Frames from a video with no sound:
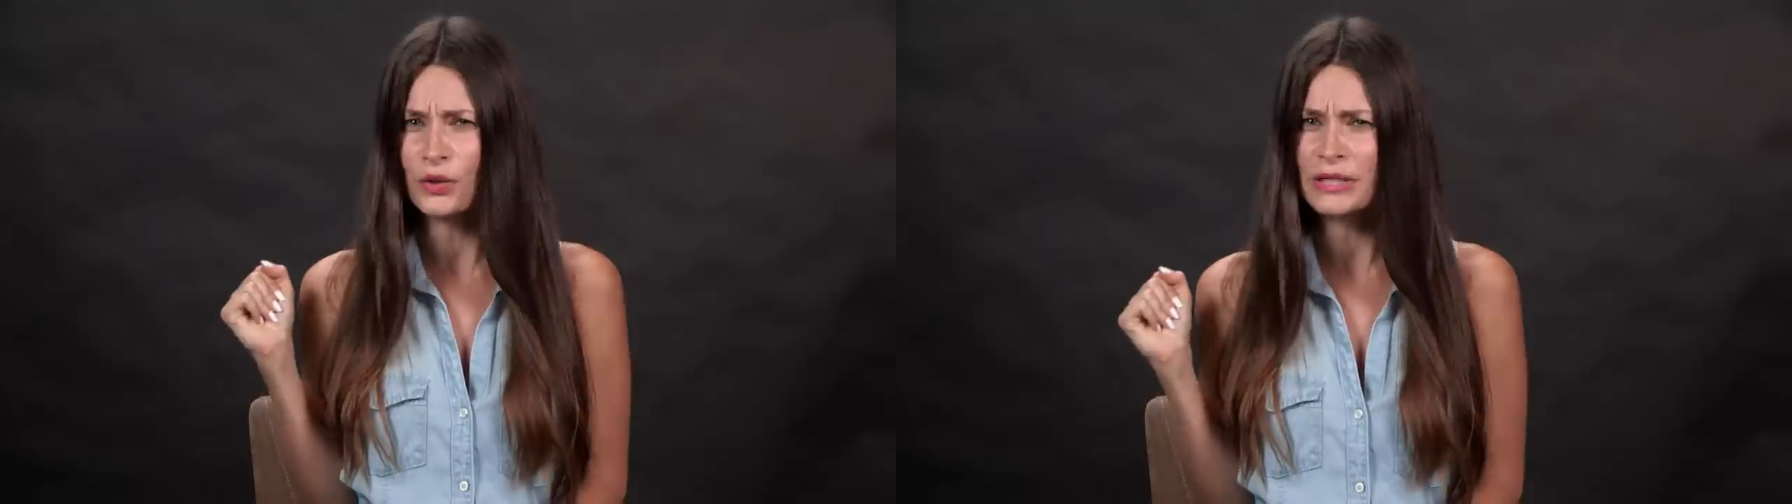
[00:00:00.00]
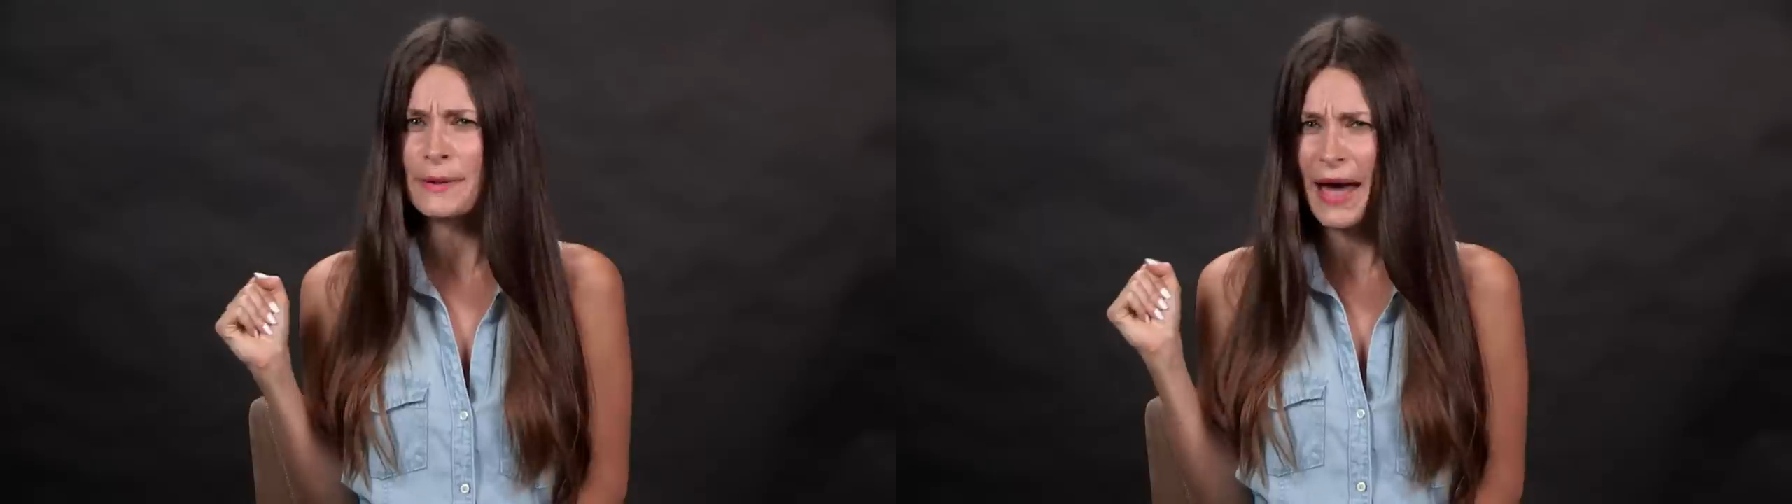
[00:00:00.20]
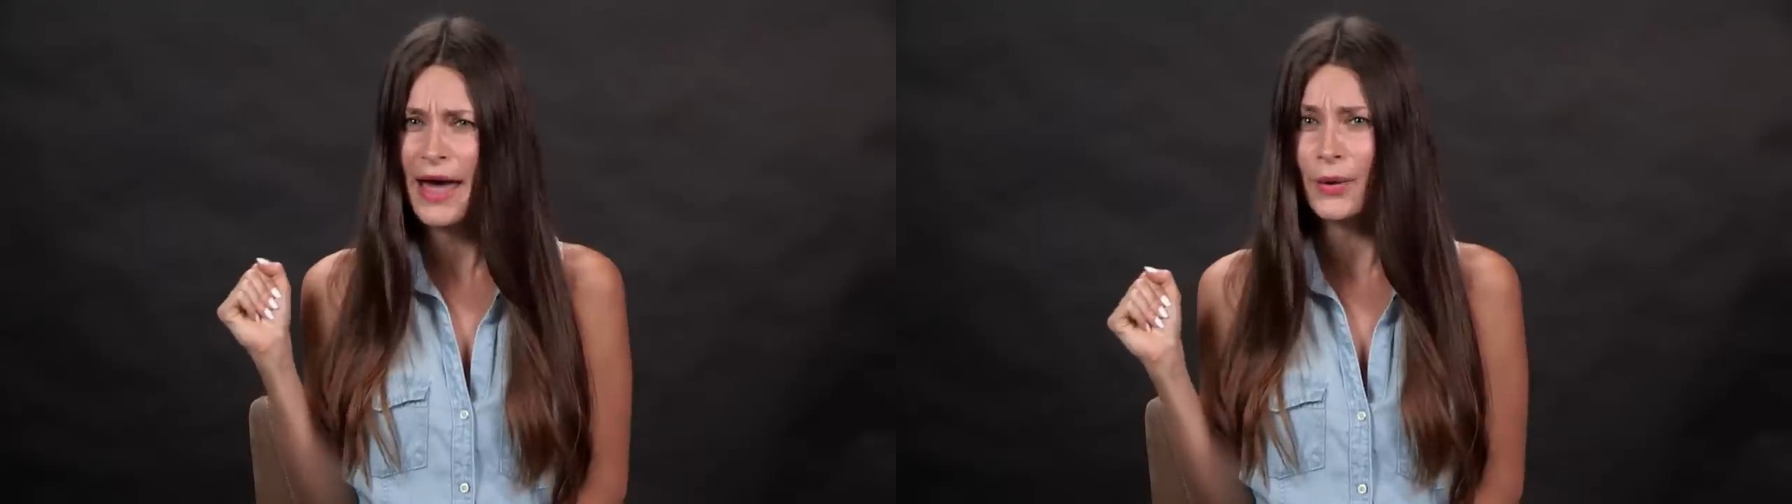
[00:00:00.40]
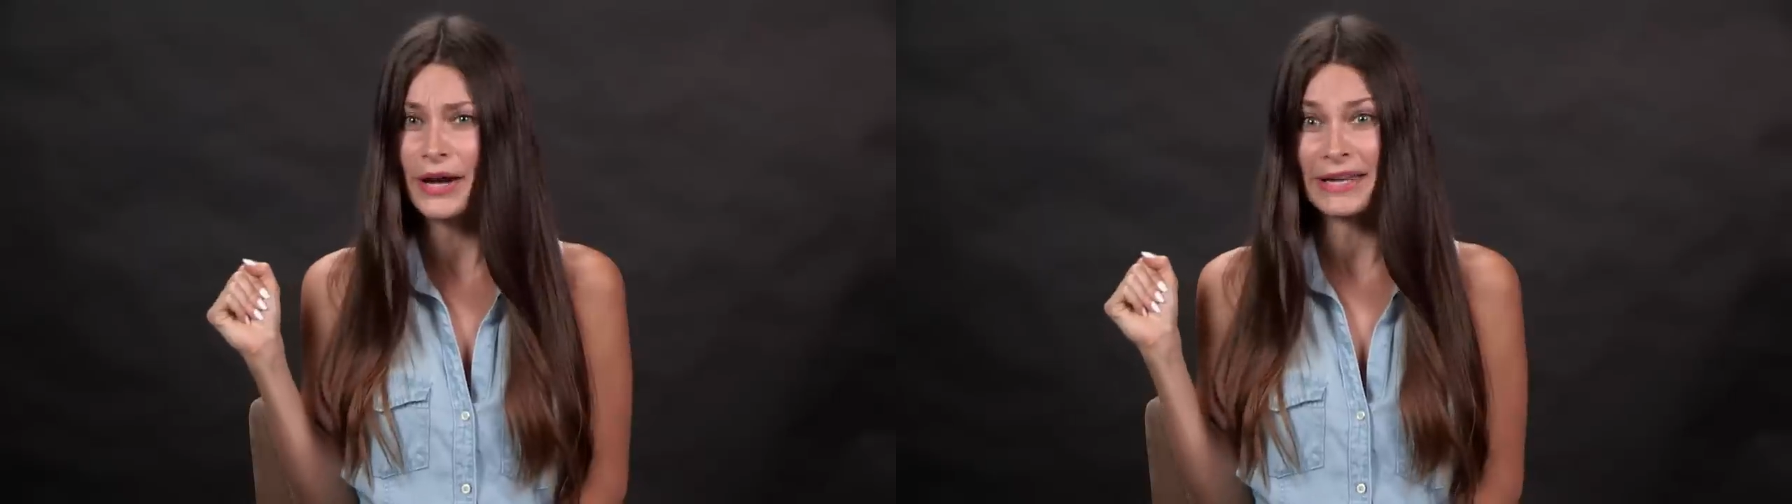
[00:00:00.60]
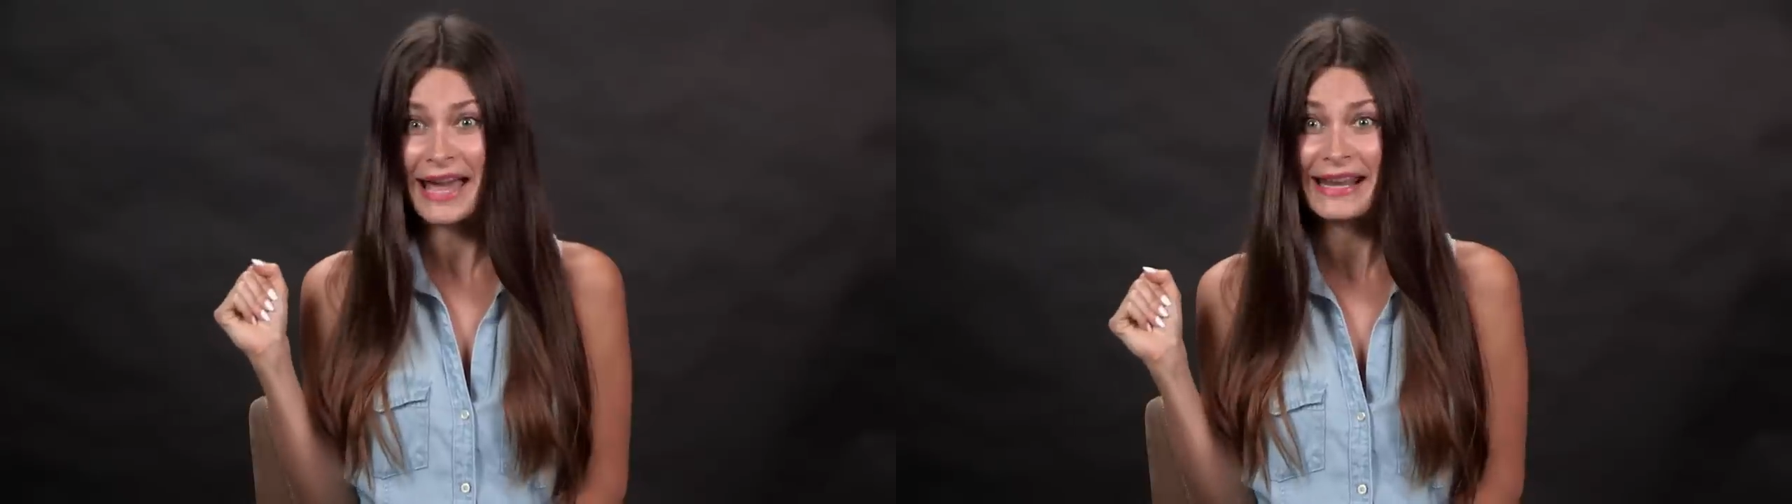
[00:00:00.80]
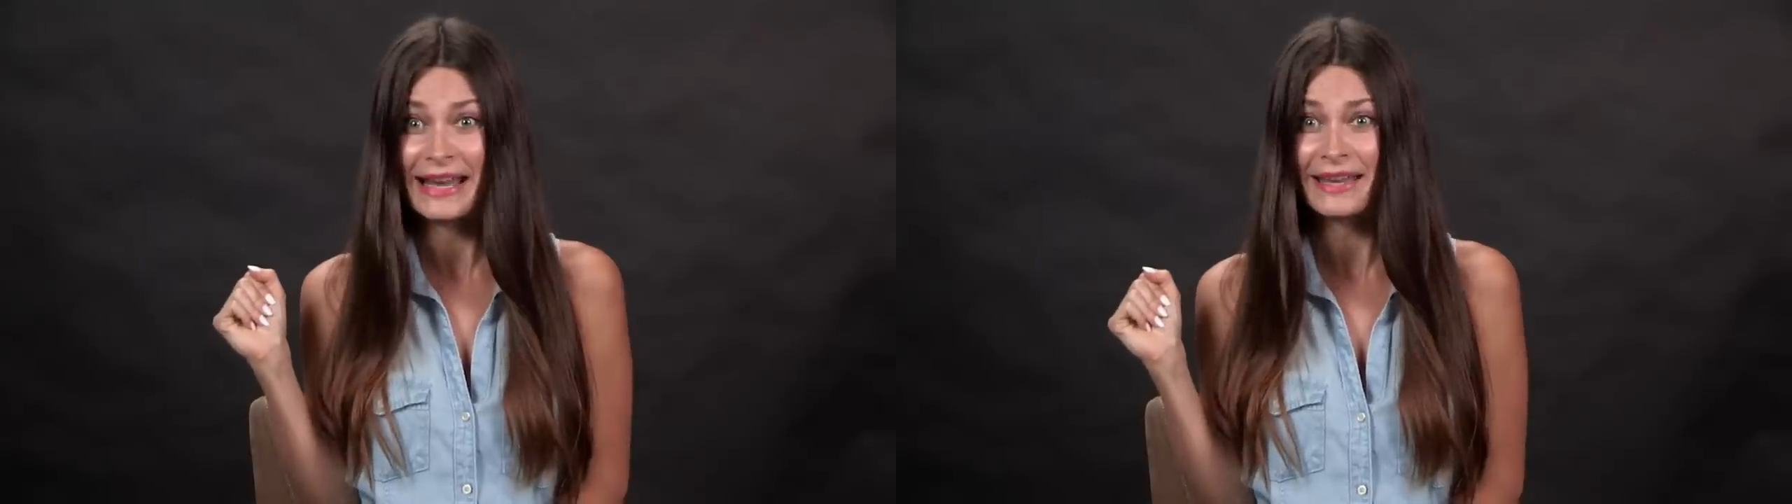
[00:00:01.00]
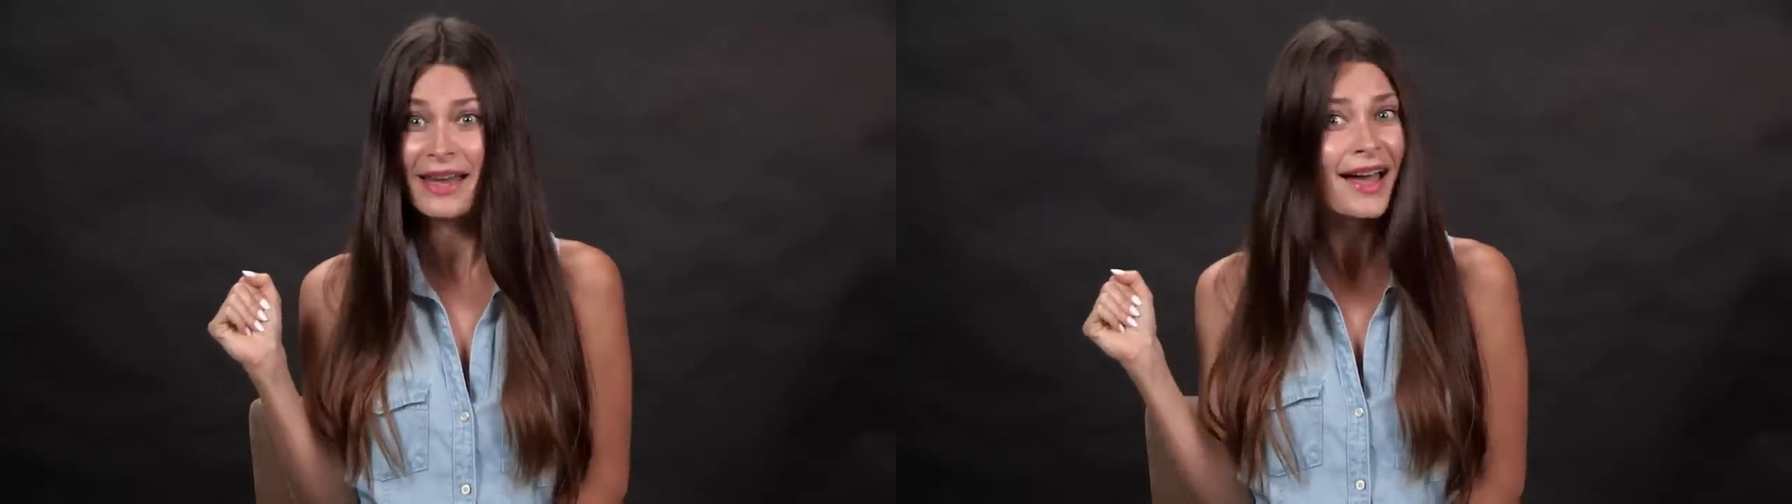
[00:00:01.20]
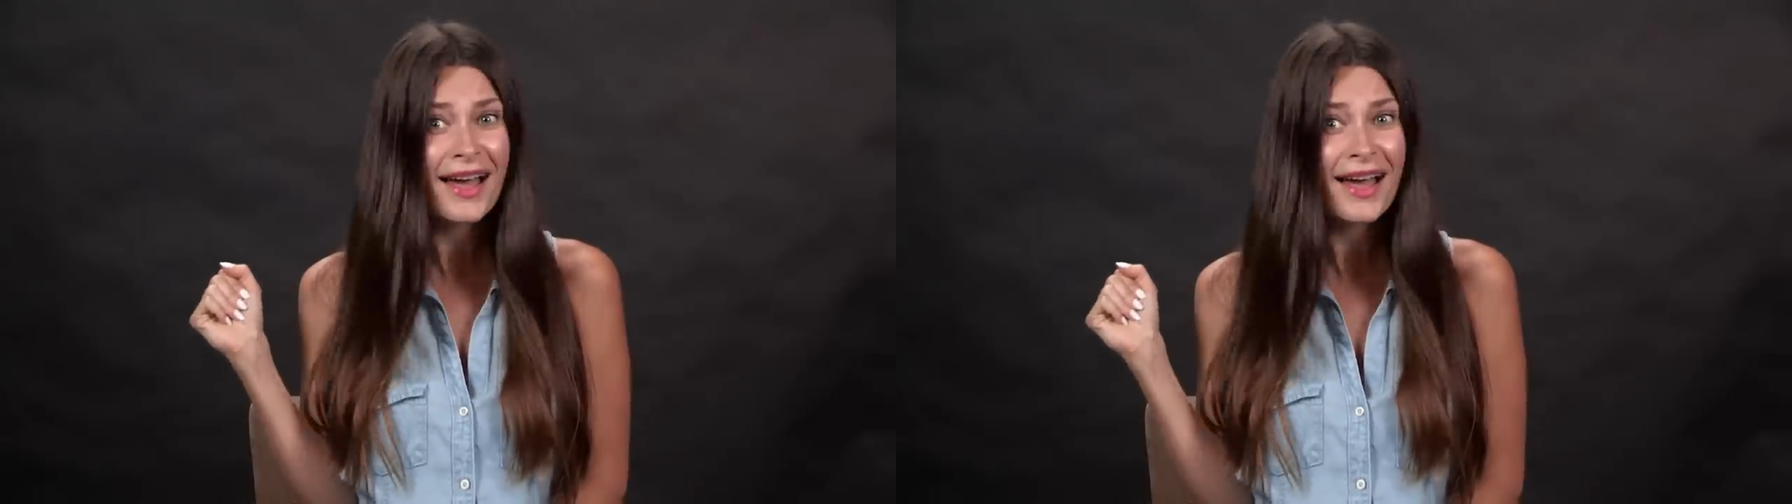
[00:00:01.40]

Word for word: only buy organic.